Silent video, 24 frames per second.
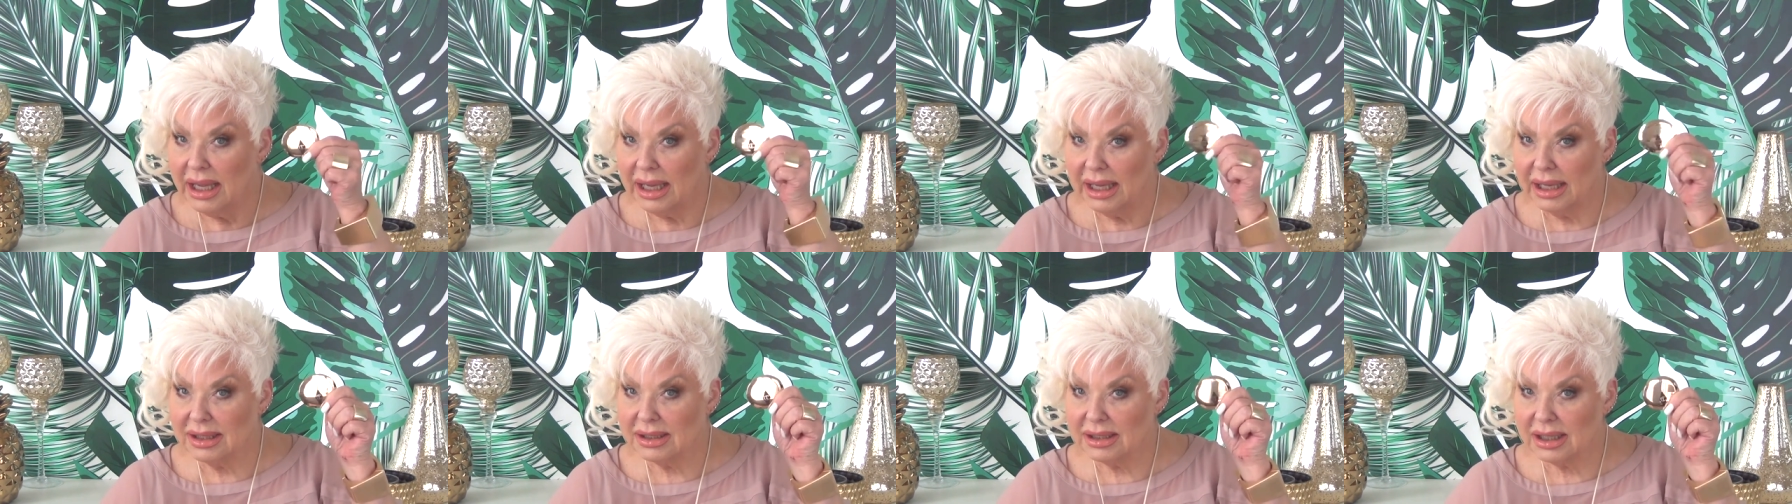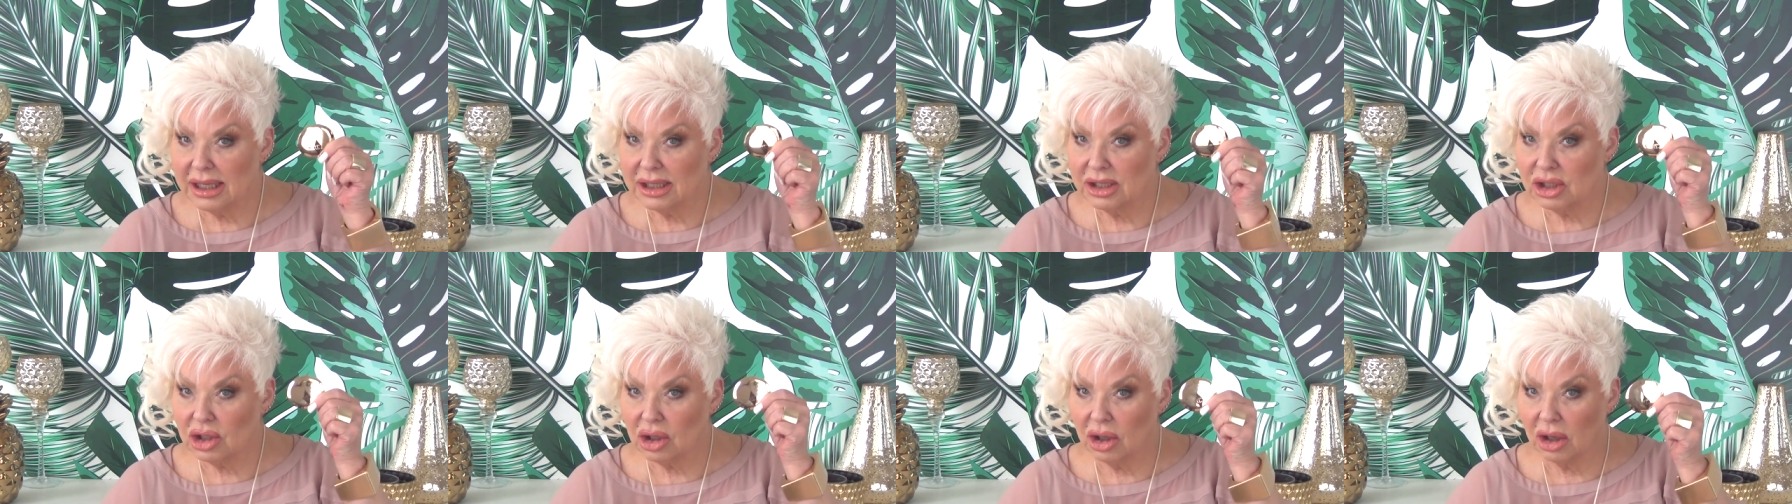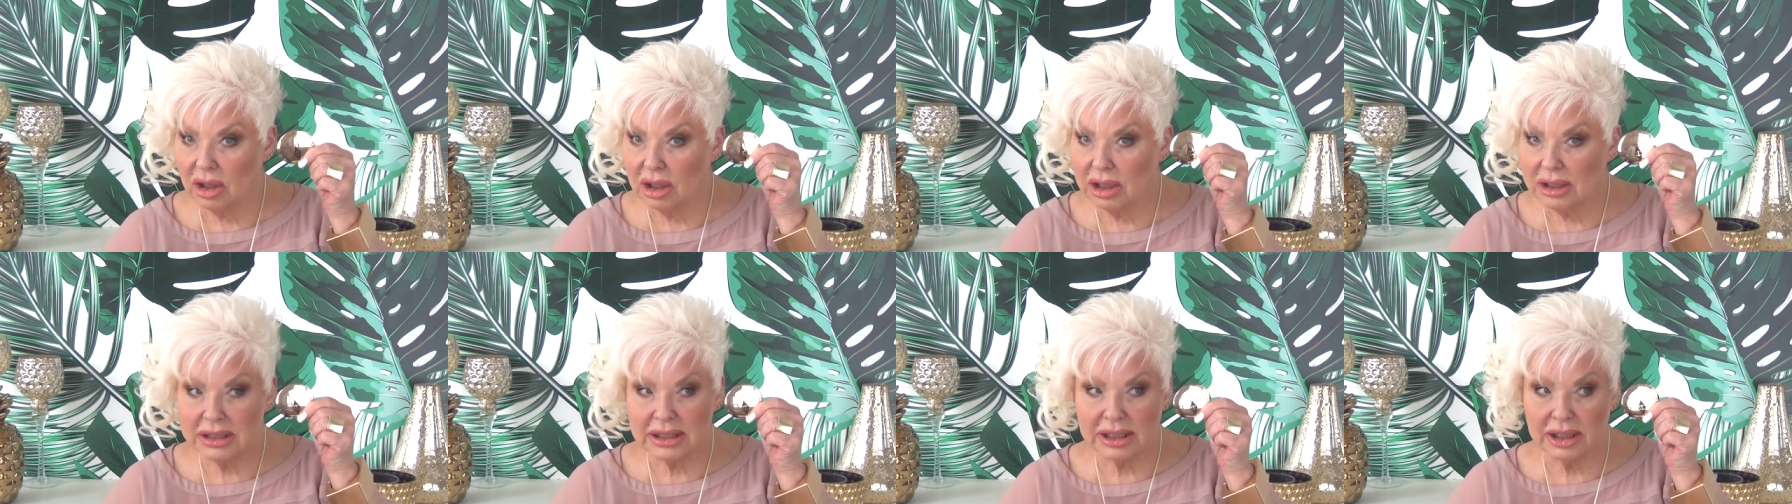is a
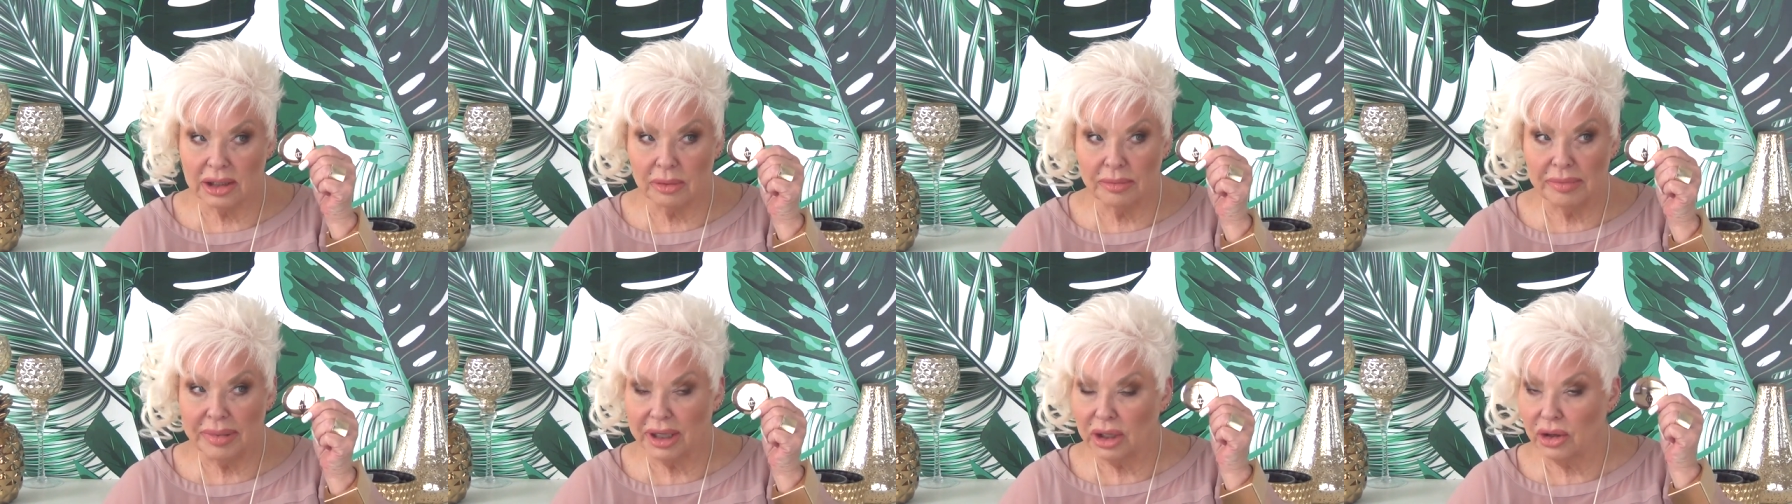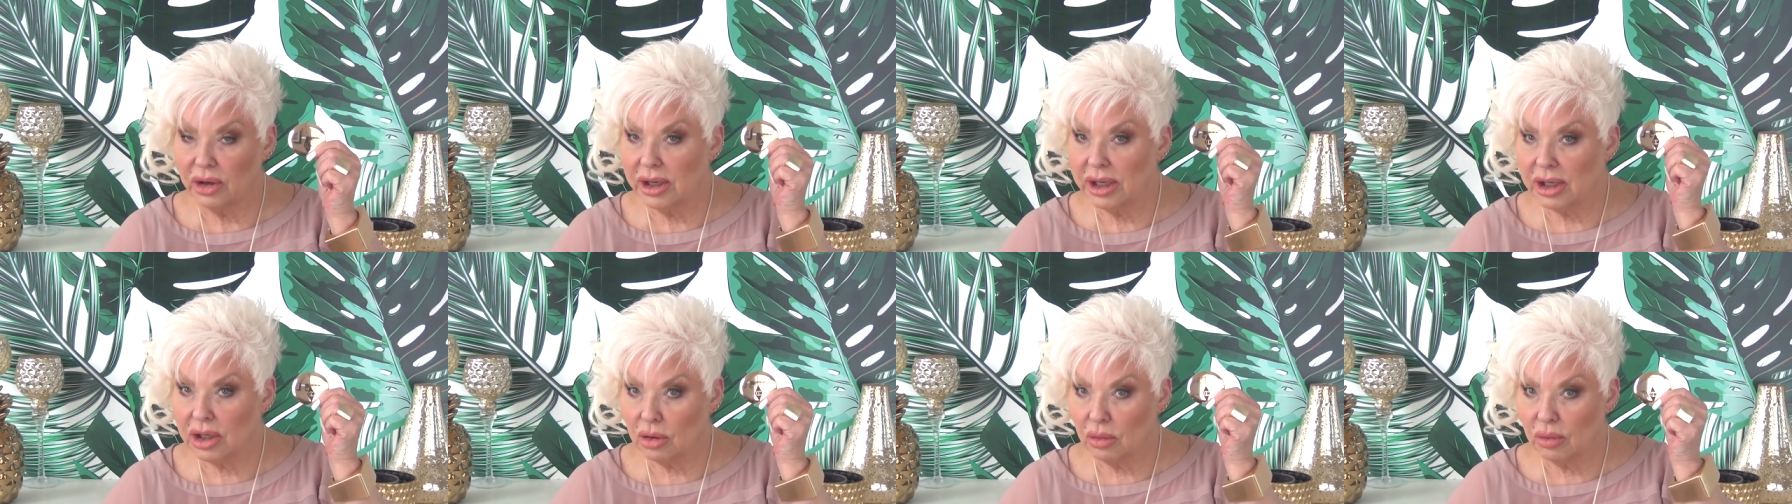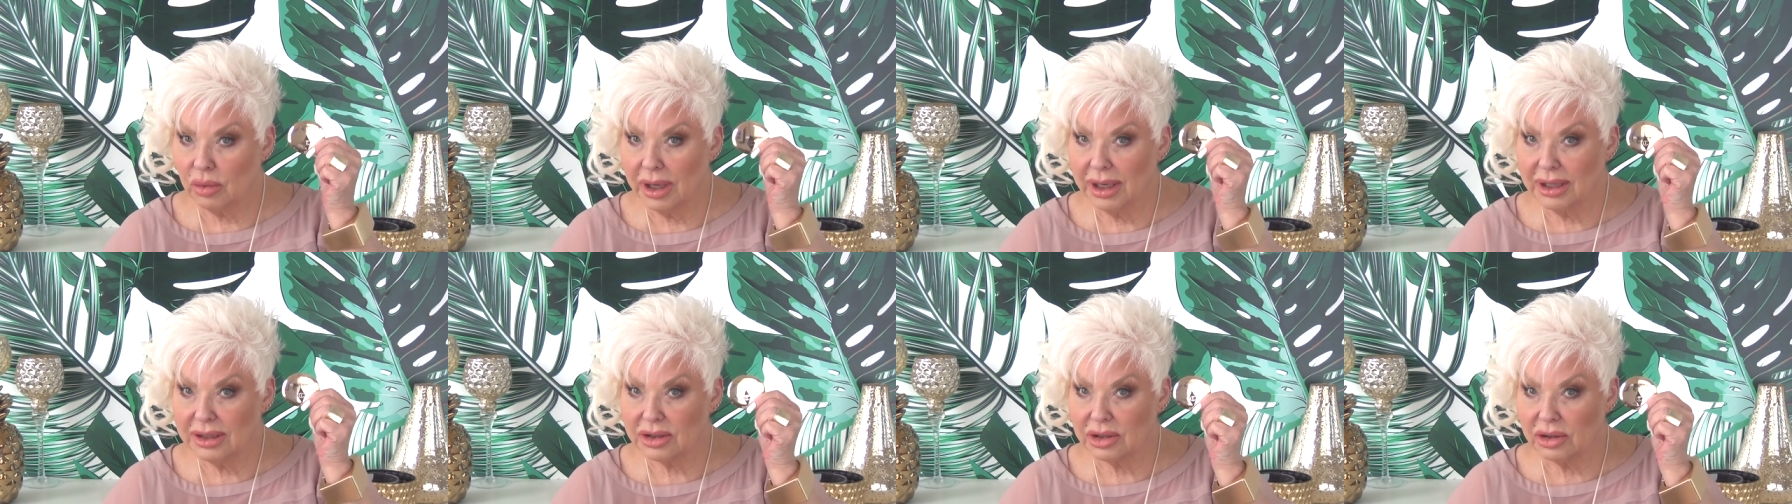Charlotte Tilbury
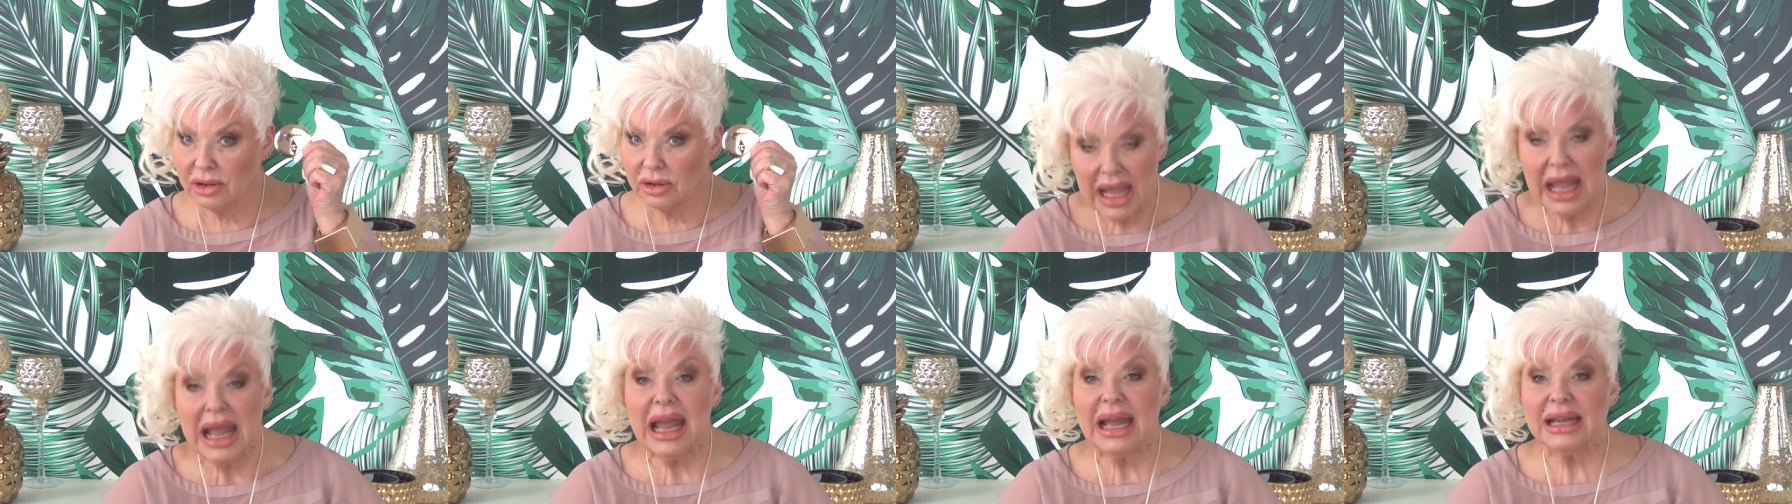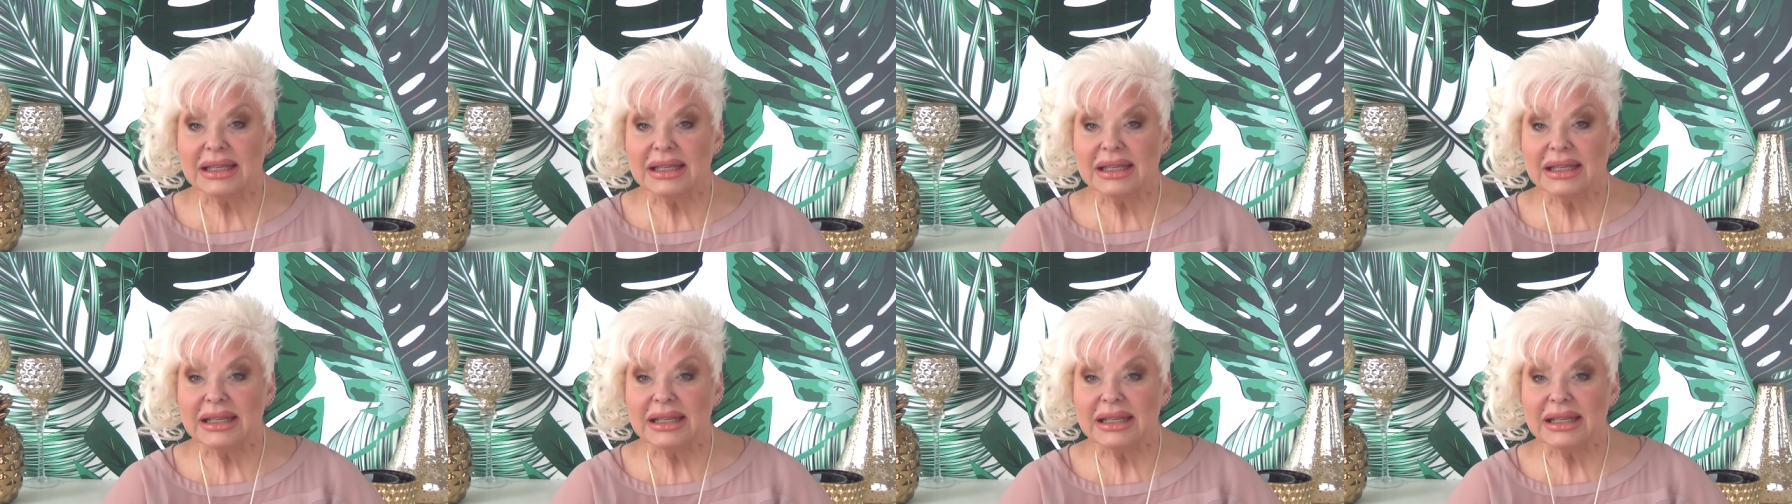corrector.